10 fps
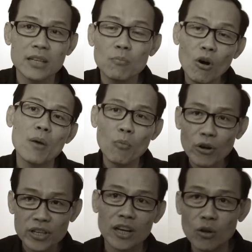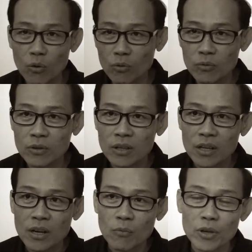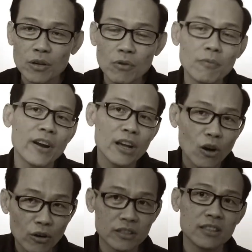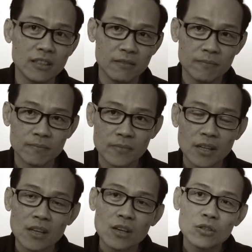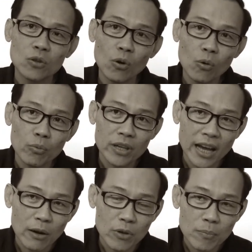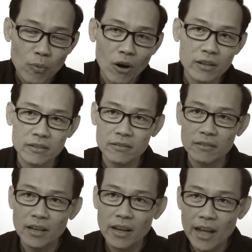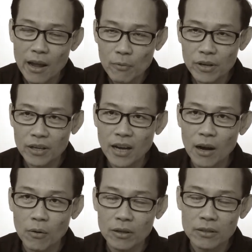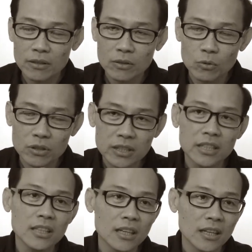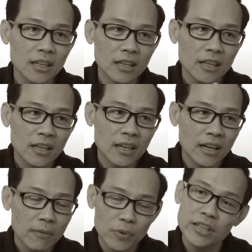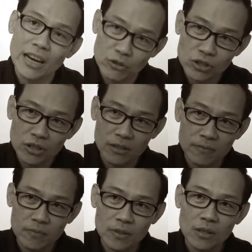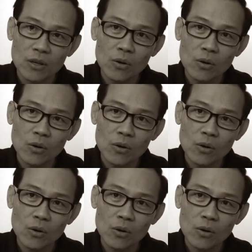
getting more and more yellow? We were very concerned. So we brought Ariel to see a pediatrician